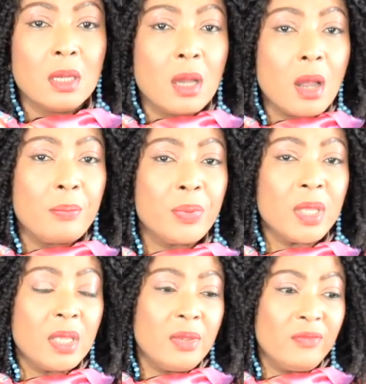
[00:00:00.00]
Or
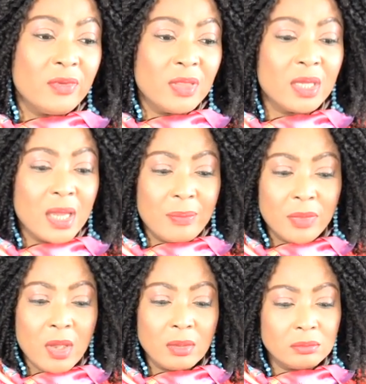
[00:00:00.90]
B, if you think I'm
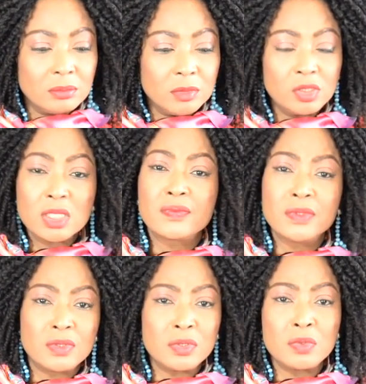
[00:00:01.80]
not
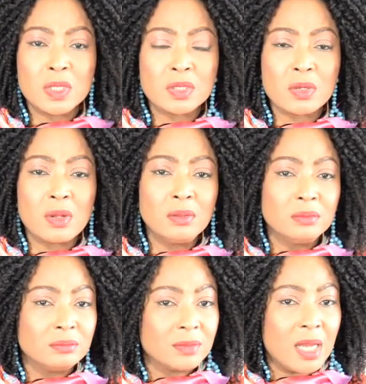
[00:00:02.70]
useful to you at all,
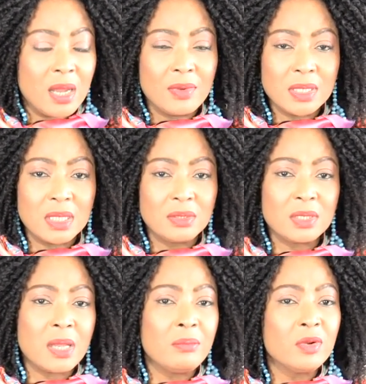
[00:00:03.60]
I always say to
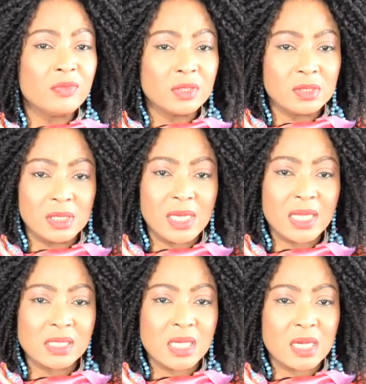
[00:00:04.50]
them, move on to the
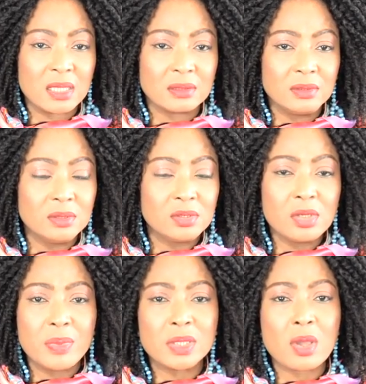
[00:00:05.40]
next channel.
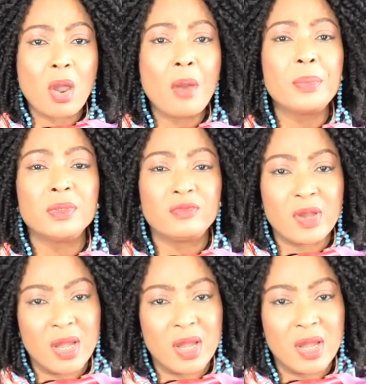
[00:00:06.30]
YouTube is open for